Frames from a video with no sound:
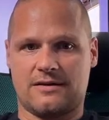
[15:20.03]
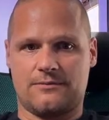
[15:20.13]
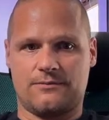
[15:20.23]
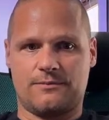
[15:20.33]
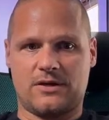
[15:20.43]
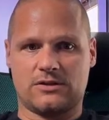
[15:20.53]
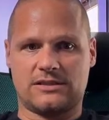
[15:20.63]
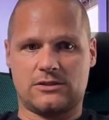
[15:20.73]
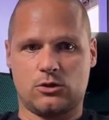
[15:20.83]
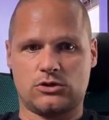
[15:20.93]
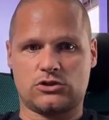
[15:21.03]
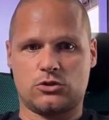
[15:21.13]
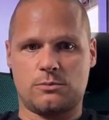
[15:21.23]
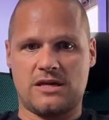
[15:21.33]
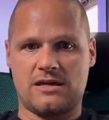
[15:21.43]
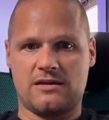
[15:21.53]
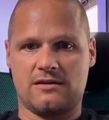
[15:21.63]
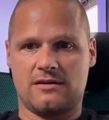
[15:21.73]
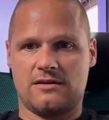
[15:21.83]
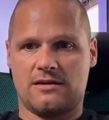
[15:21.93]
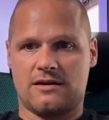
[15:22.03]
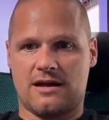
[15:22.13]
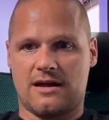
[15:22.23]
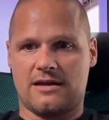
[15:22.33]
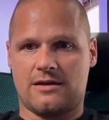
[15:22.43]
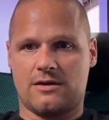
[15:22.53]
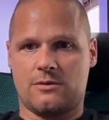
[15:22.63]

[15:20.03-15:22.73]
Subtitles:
because it looks to me like